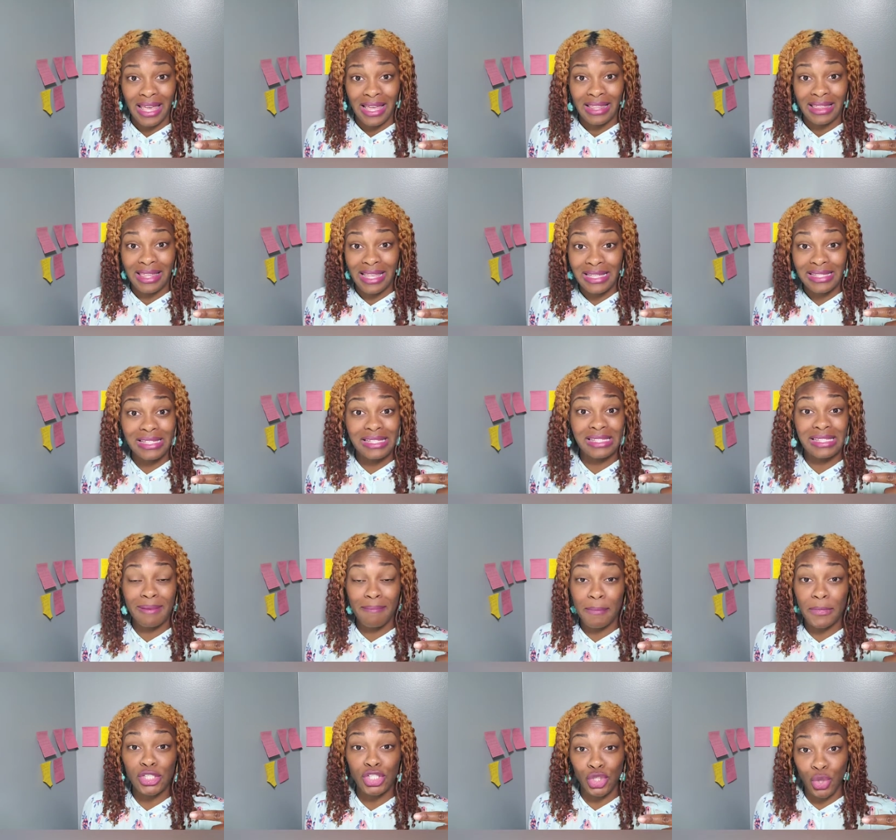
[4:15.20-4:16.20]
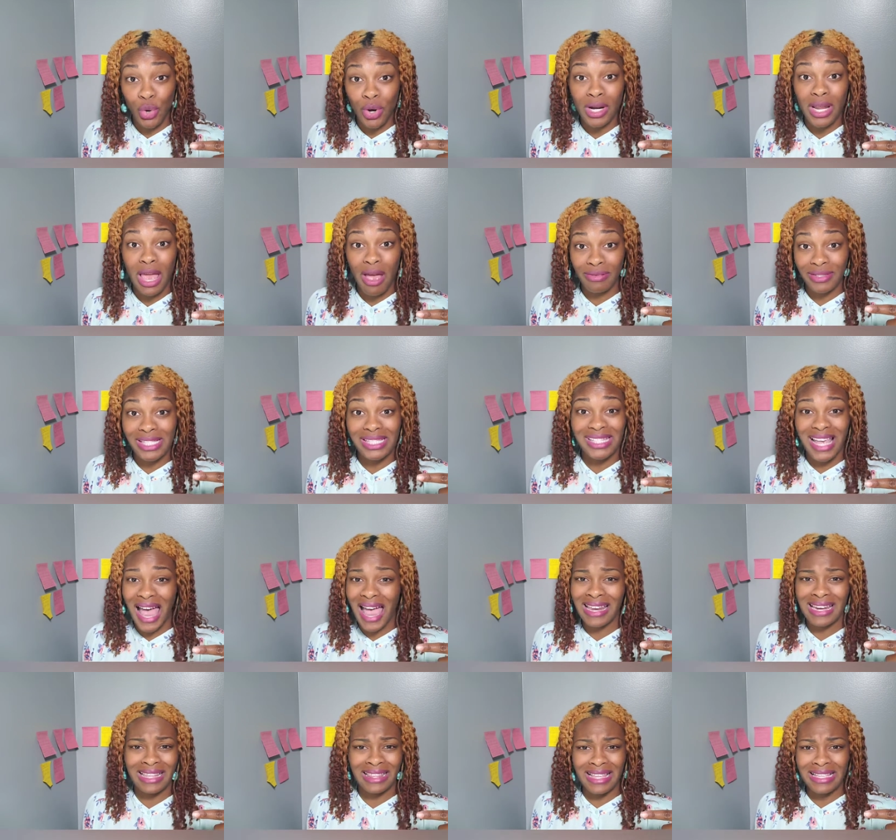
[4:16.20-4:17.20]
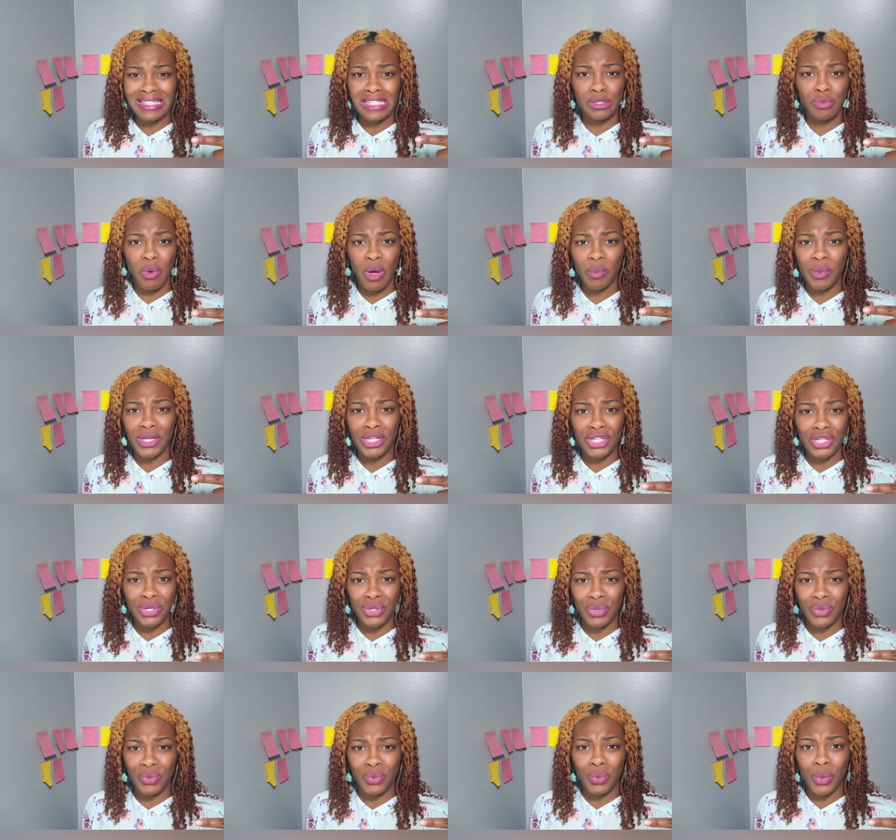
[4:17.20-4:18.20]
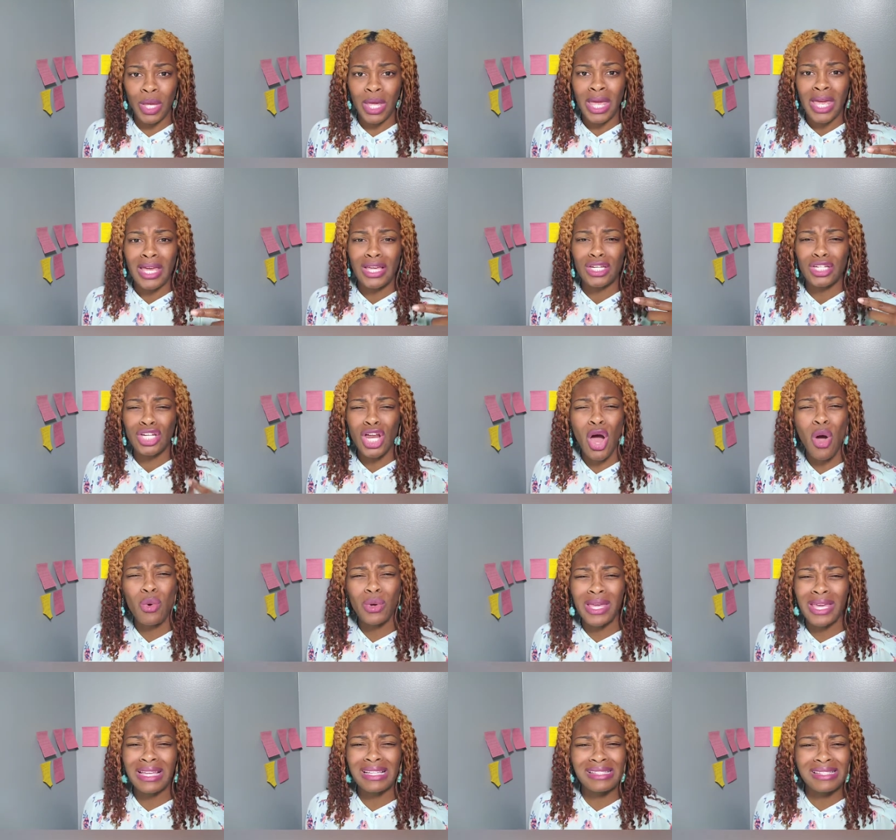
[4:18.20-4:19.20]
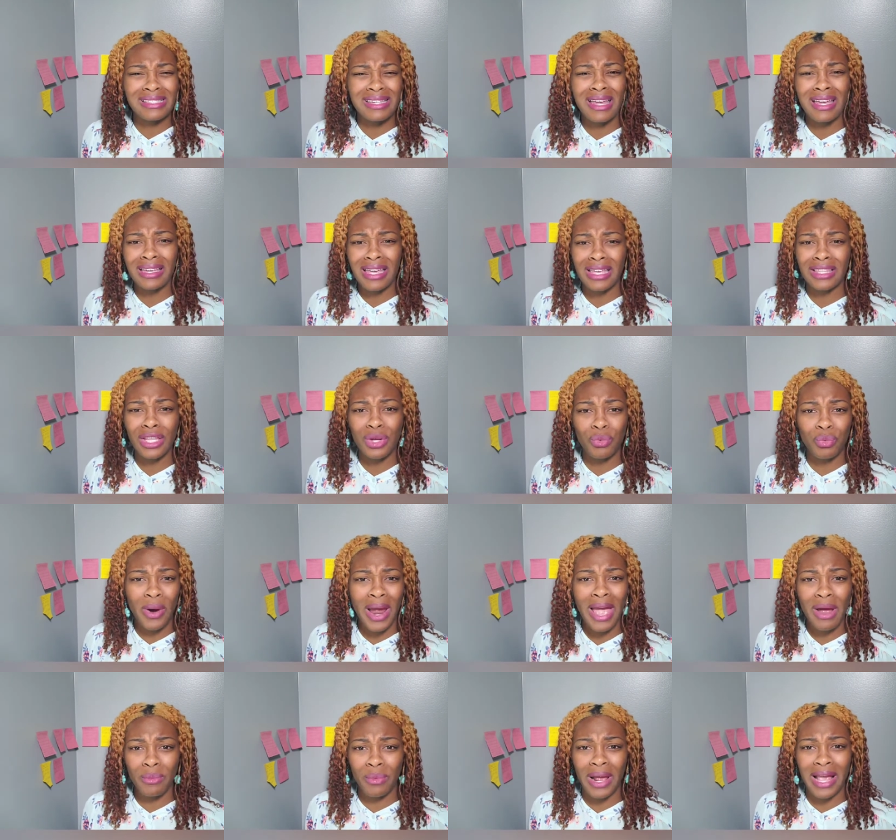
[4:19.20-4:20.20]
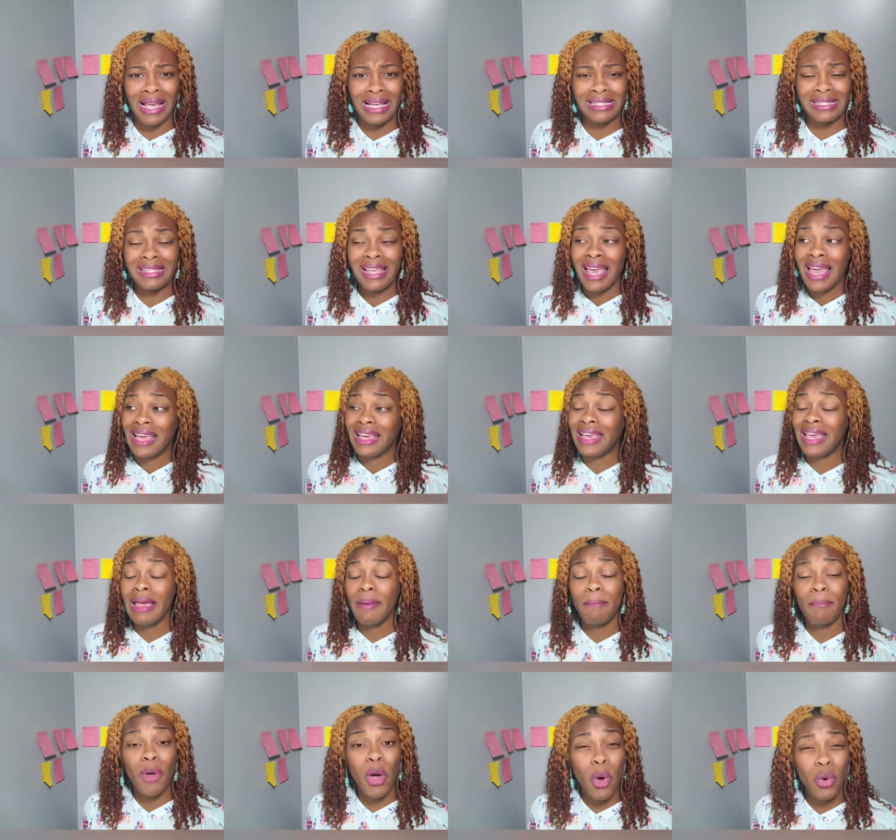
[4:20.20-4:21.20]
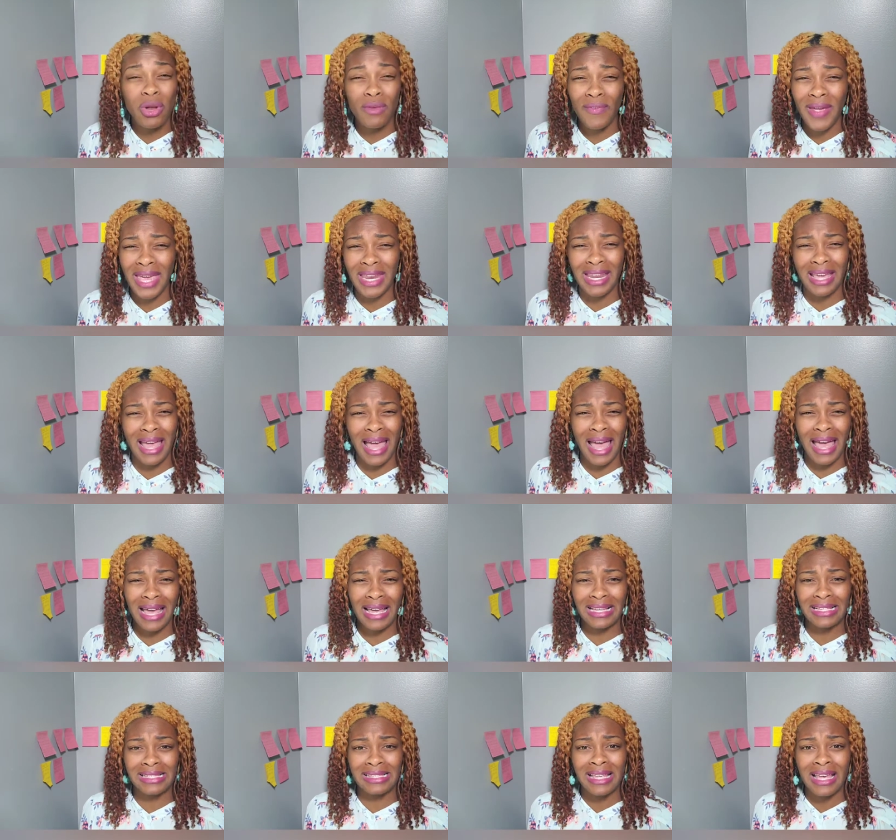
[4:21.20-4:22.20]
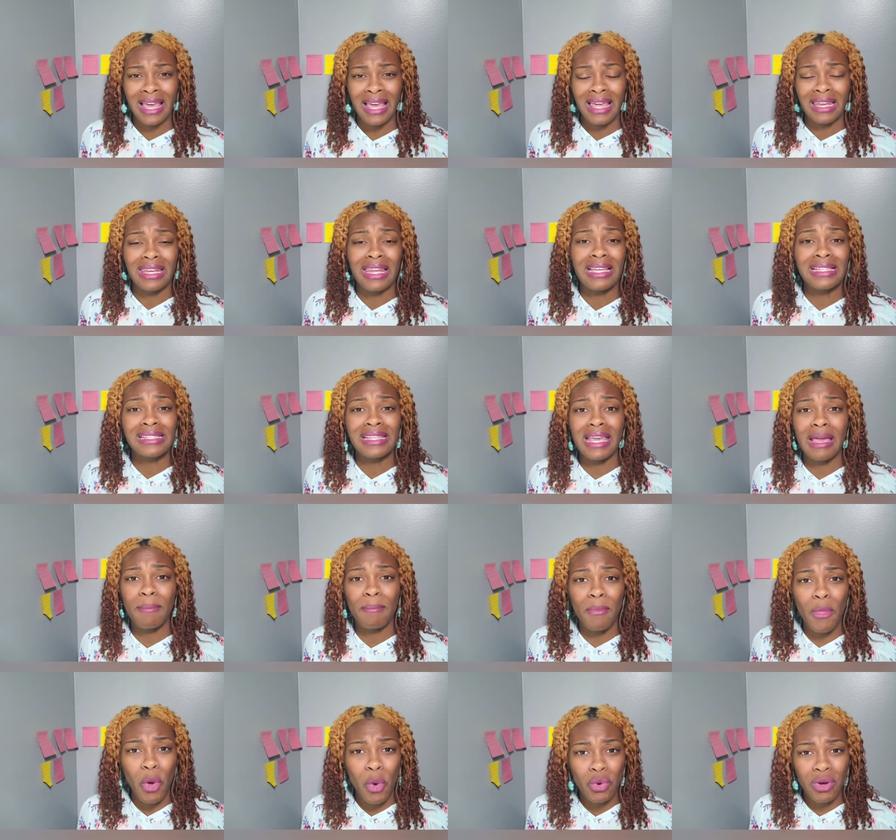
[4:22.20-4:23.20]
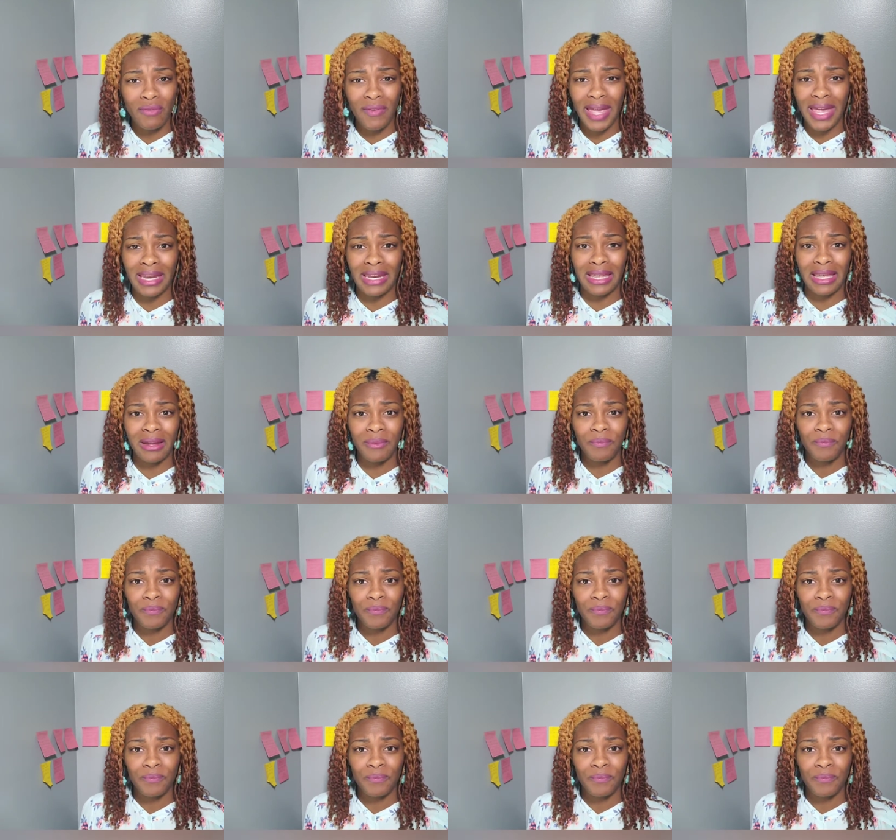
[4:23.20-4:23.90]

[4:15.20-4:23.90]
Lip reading: This is the majority of society. This is what we do. Don't get stuck in the rat race. Get motivated, guys. Let's get motivated.